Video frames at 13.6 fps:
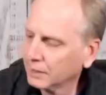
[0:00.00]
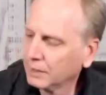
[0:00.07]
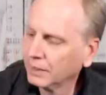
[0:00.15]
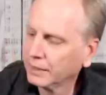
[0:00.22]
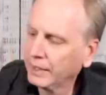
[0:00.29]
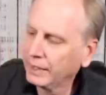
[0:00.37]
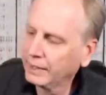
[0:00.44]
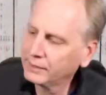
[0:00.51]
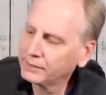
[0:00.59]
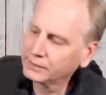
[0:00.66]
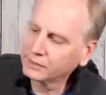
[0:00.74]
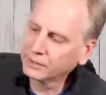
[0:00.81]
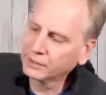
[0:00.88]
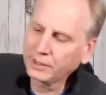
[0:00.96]
Yeah, this
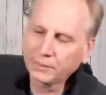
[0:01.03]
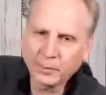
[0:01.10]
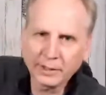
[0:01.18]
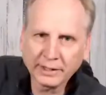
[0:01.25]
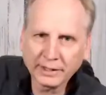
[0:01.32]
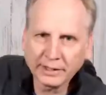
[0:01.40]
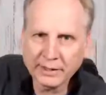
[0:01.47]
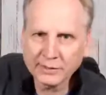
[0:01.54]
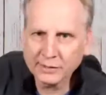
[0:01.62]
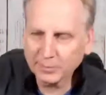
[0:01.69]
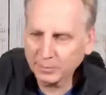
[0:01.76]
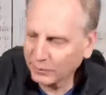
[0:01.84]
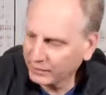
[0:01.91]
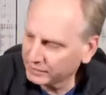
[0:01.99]
is good. I'm writing down
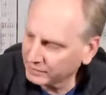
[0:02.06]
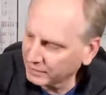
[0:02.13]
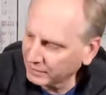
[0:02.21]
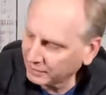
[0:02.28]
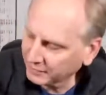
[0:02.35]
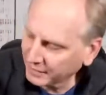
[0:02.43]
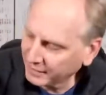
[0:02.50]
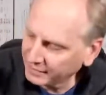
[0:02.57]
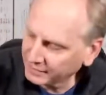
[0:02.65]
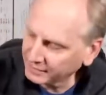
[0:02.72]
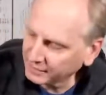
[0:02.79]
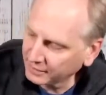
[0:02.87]
some great stuff, guys,